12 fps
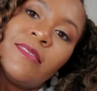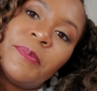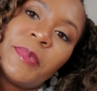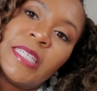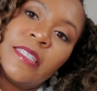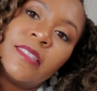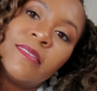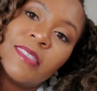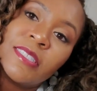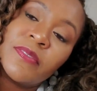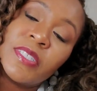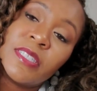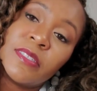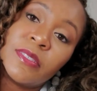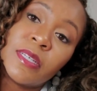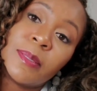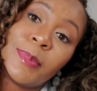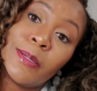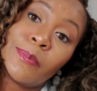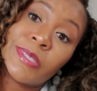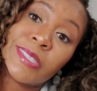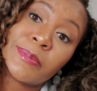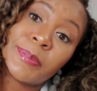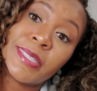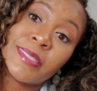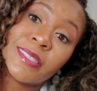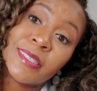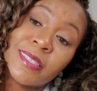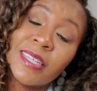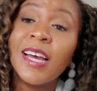mean, this video is all about Branch Basics.